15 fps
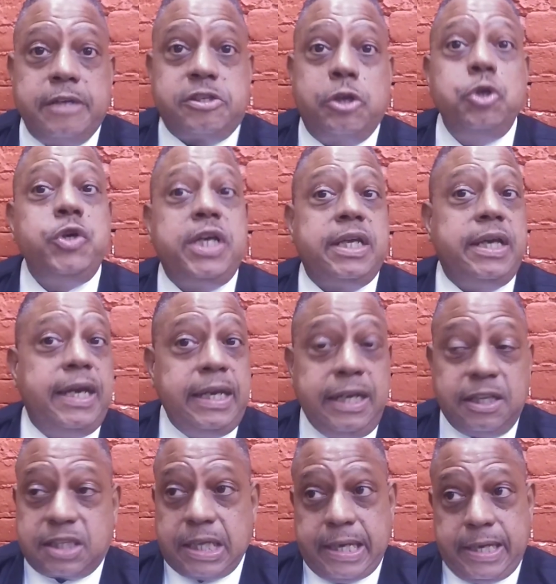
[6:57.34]
It said you can get
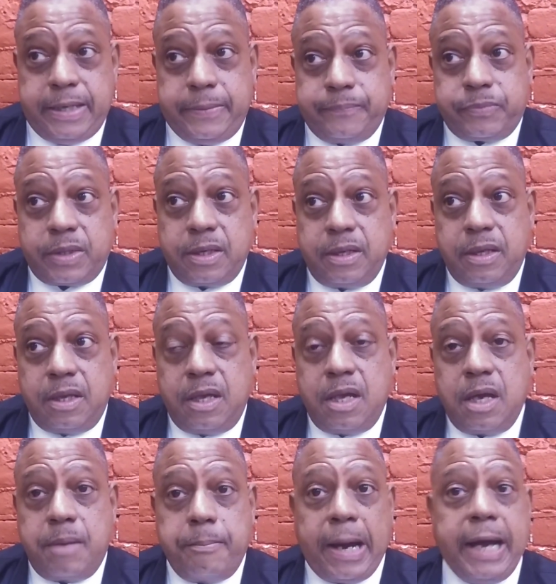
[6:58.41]
anything
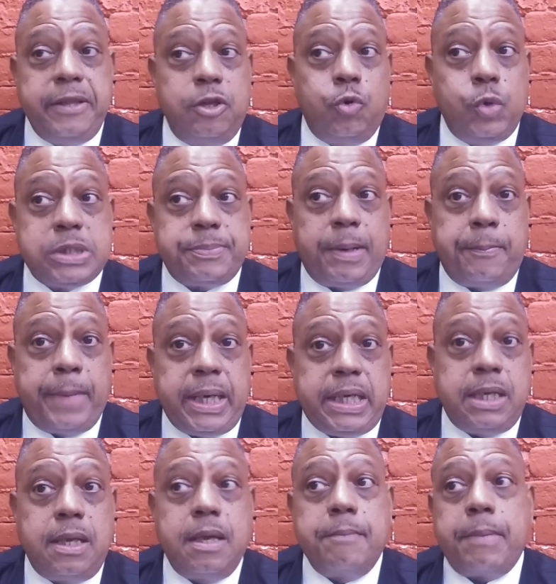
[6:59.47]
by either wisdom or
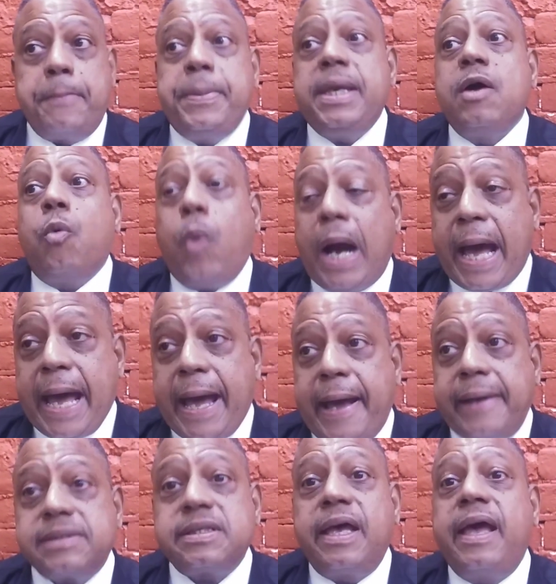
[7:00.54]
money, but being
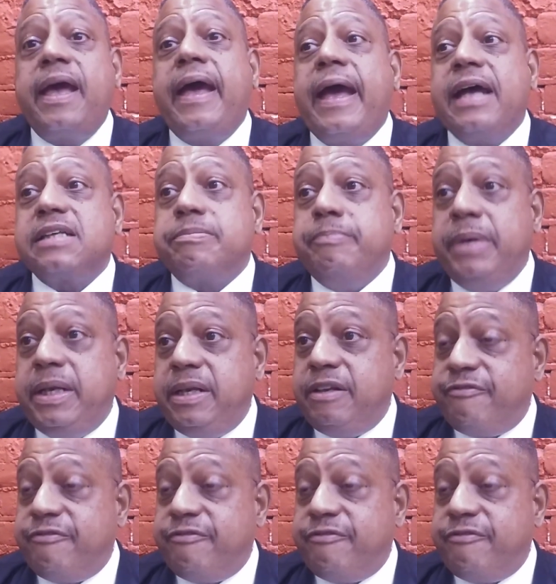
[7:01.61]
wise has many